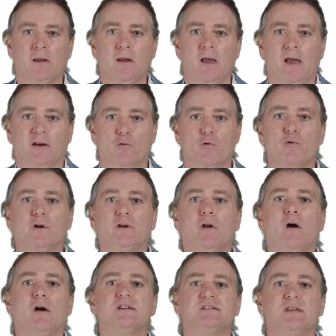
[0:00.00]
and
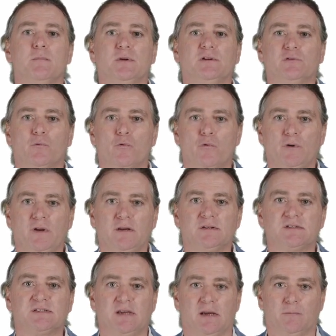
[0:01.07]
organise them into audience
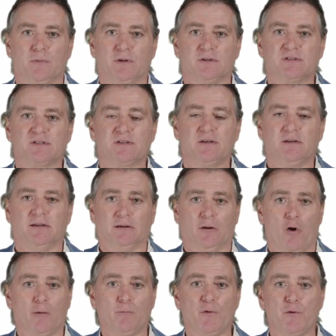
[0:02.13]
segments in
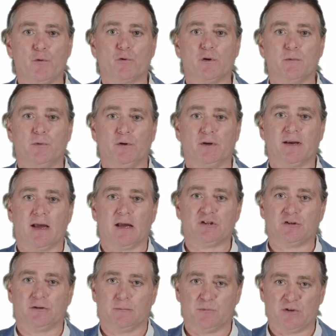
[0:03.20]
line with your
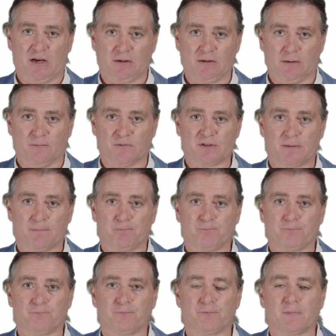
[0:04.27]
communication objectives.
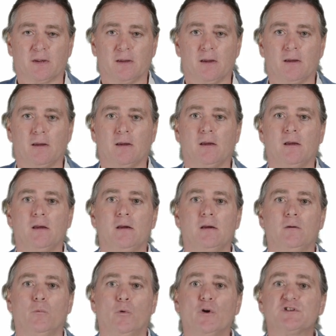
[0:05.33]

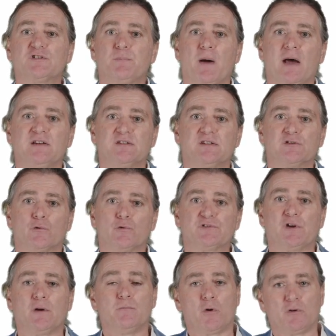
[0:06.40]
WorkSpace is
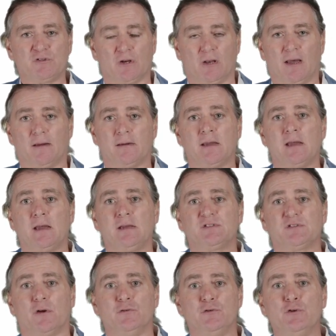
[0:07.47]
also modular,
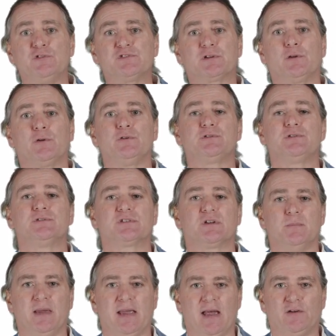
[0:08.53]
so new solutions
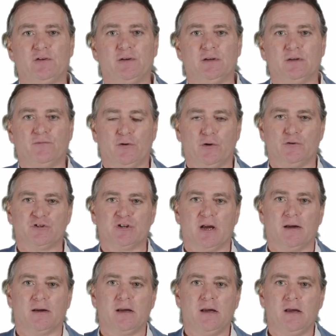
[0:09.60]
can be added in the
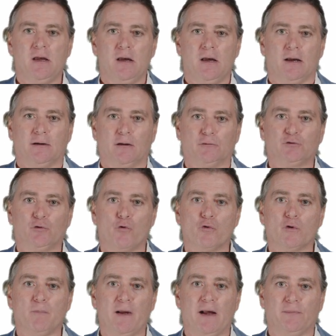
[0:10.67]
future, and I'll talk
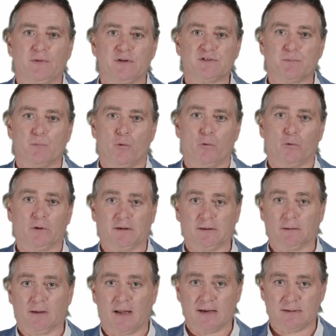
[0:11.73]
about this more a
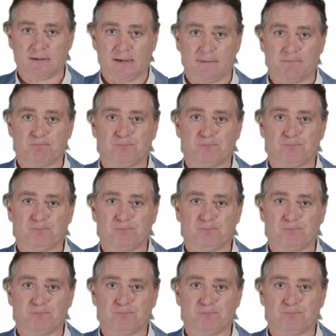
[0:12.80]
little later.